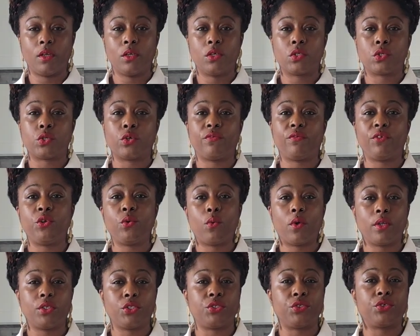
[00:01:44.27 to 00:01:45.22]
So if you
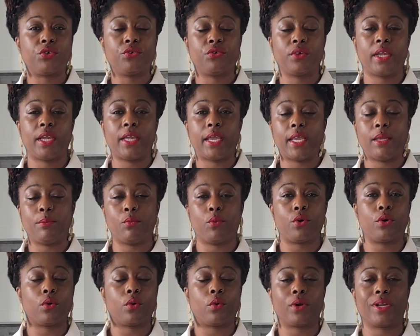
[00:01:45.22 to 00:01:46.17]
want to create a
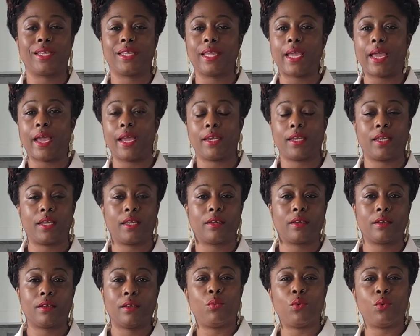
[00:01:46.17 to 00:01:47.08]
more organic,